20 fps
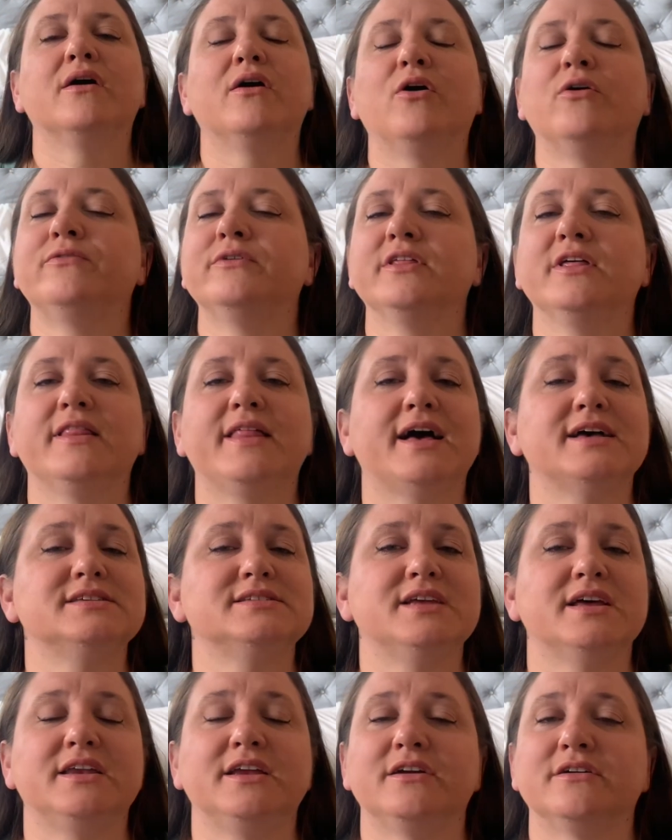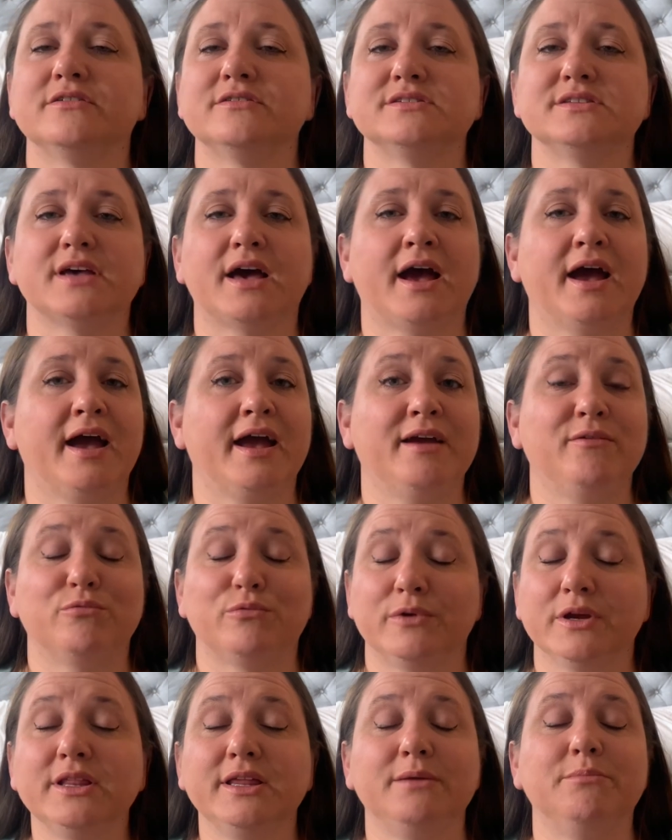over the last 10 years, I
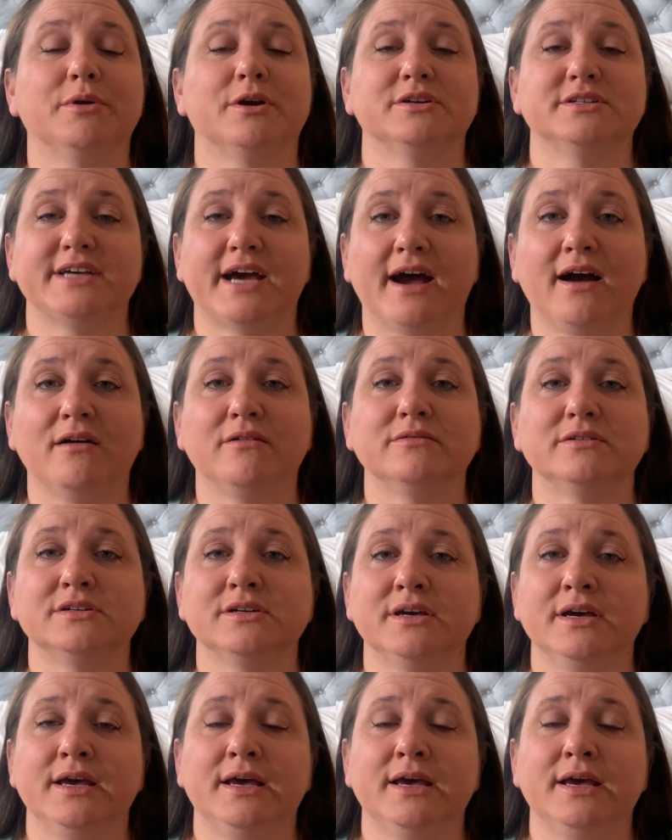really burnt out.